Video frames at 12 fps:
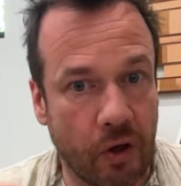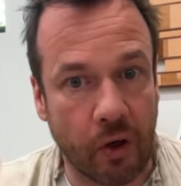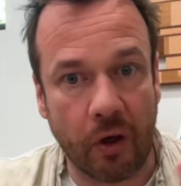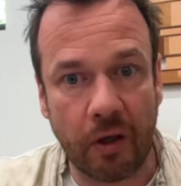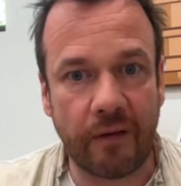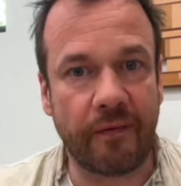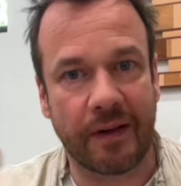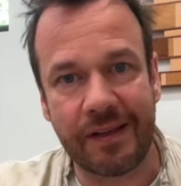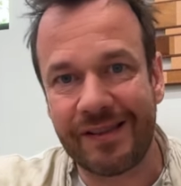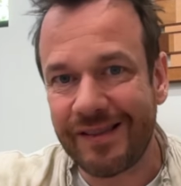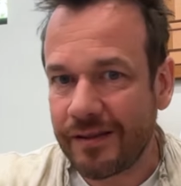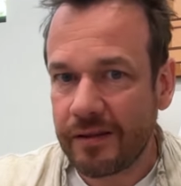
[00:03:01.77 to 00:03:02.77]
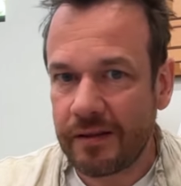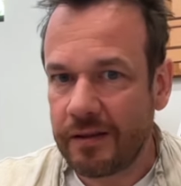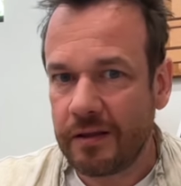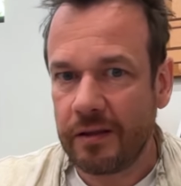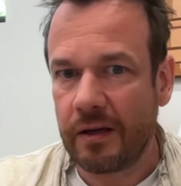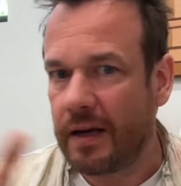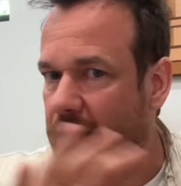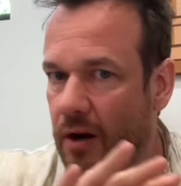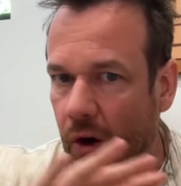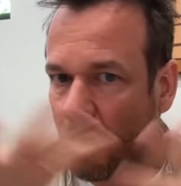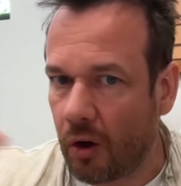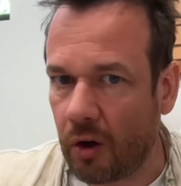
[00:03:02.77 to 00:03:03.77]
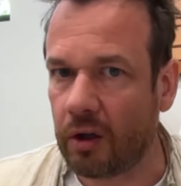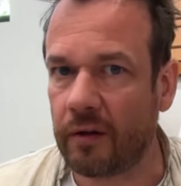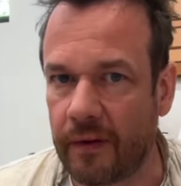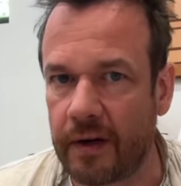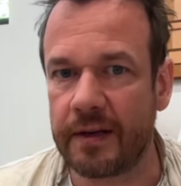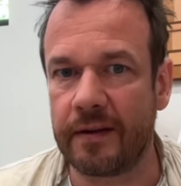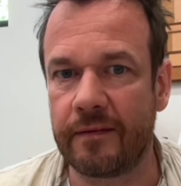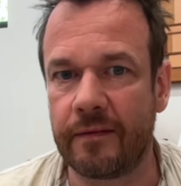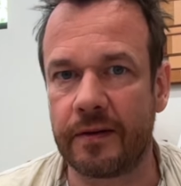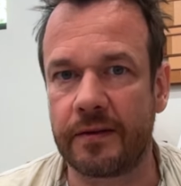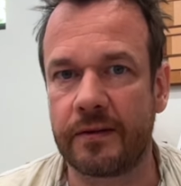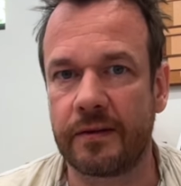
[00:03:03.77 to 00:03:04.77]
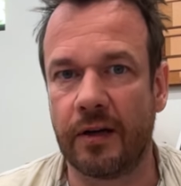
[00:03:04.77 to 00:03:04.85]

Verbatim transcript: All of us in all of our difference,